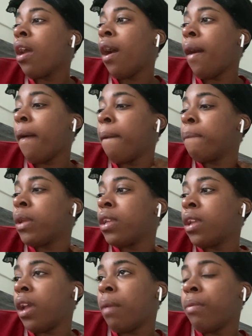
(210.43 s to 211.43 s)
um
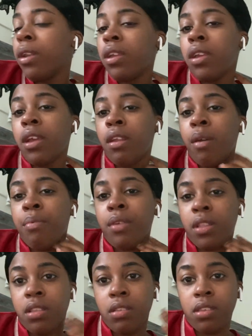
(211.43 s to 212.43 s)
yeah, I'm gonna get up,
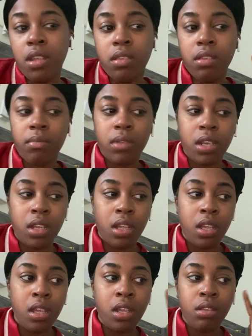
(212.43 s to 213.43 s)
get these kids something to
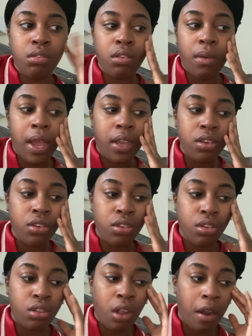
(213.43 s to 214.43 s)
eat so I can
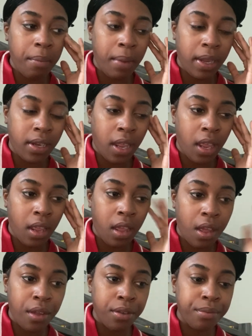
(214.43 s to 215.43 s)
just start my day.
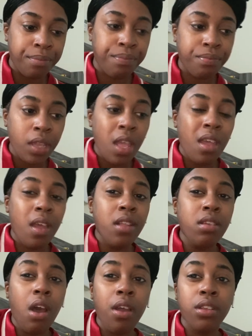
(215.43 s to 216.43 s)
Um
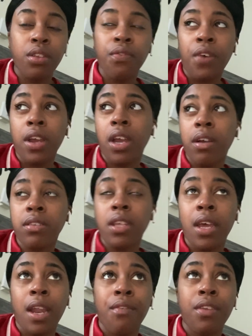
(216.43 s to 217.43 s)
it's hot as fuck
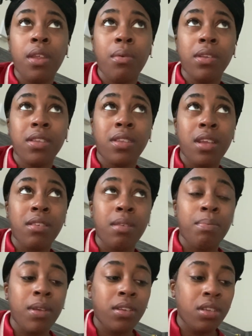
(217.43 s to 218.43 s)
outside. I really wanted to take some
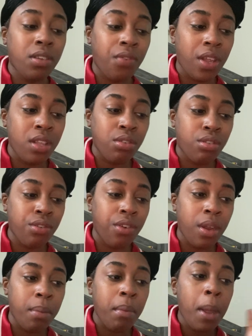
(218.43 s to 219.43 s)
pictures for
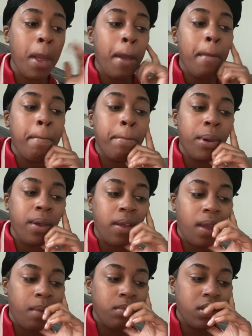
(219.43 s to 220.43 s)
Instagram, but
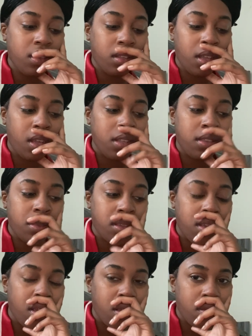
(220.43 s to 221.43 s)
I'm just like,
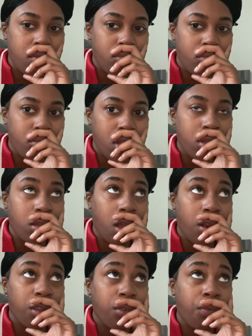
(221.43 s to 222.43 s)
damn, it's
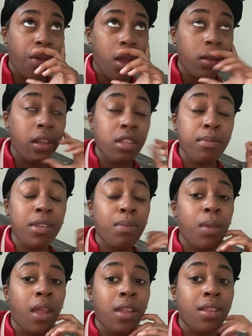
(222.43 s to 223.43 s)
hot as fuck. Like, it's supposed to
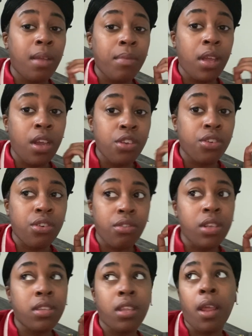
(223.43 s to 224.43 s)
be like damn near one hundred
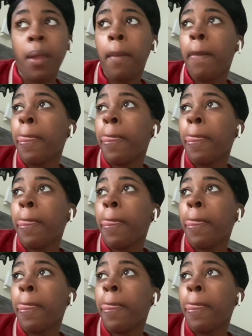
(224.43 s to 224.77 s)
degrees today.